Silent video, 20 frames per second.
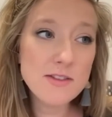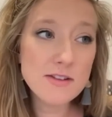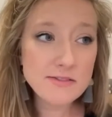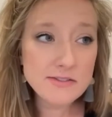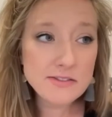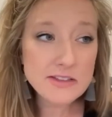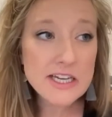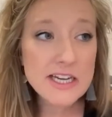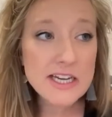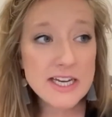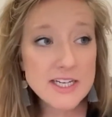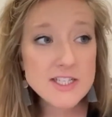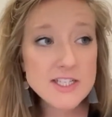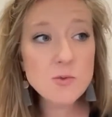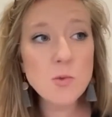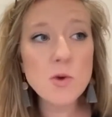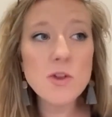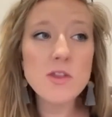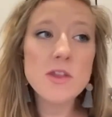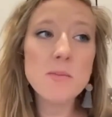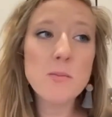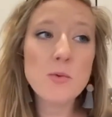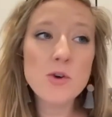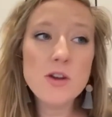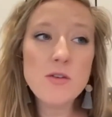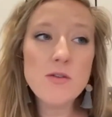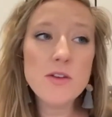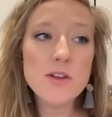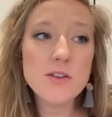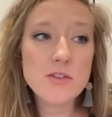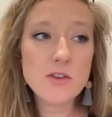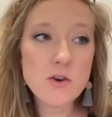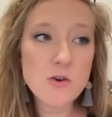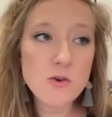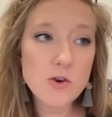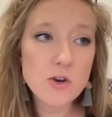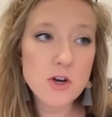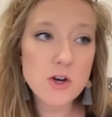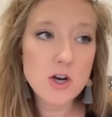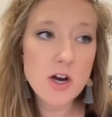the fleet when the previous
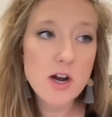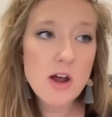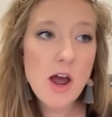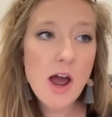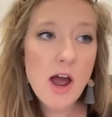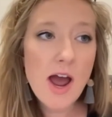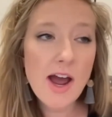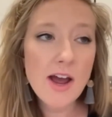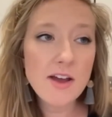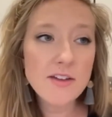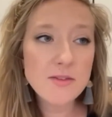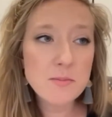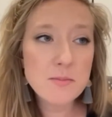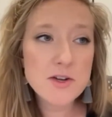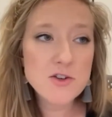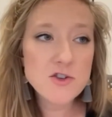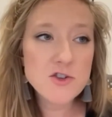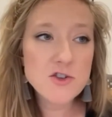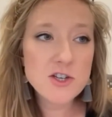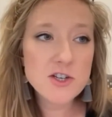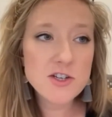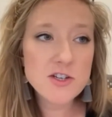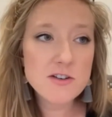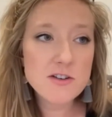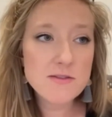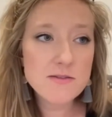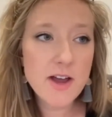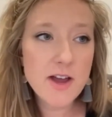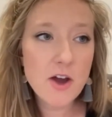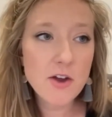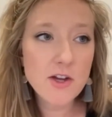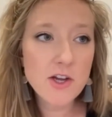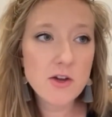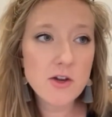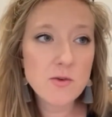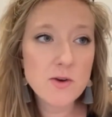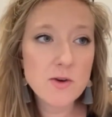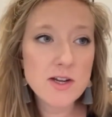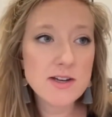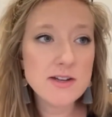owner has mentioned a
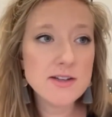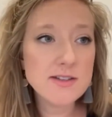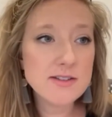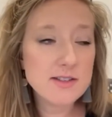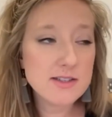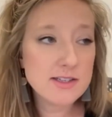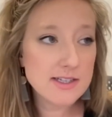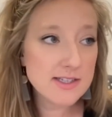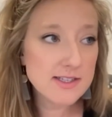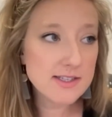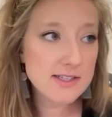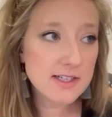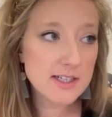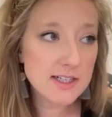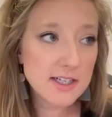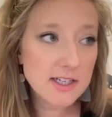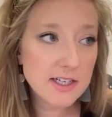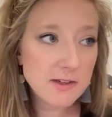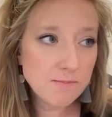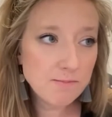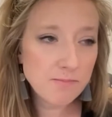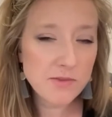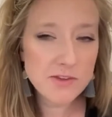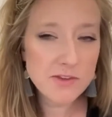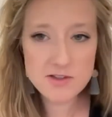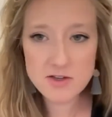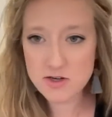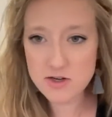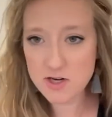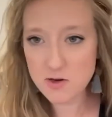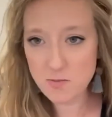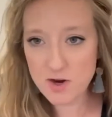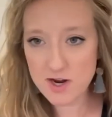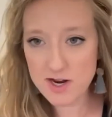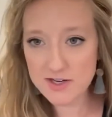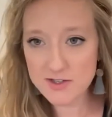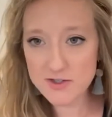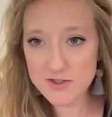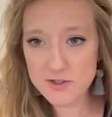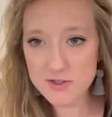value in his listing is there any
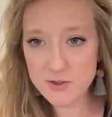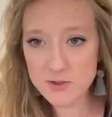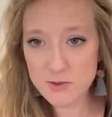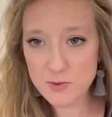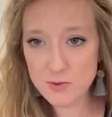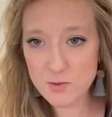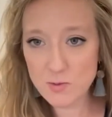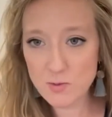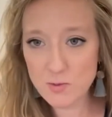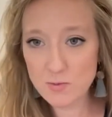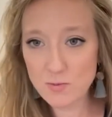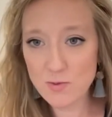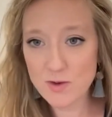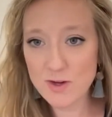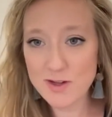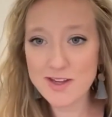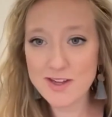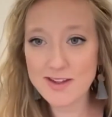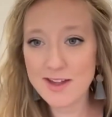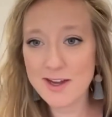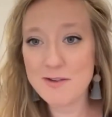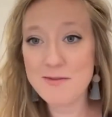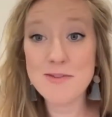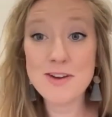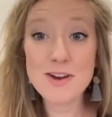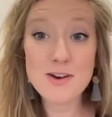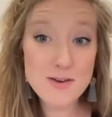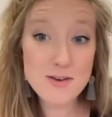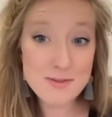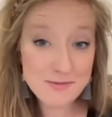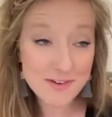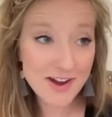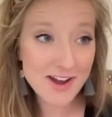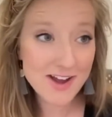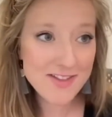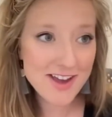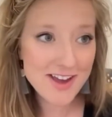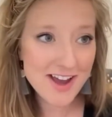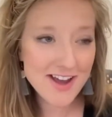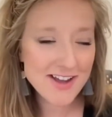way to really like verify
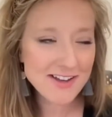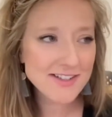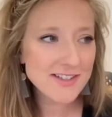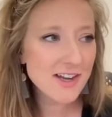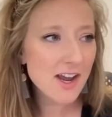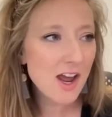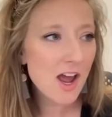that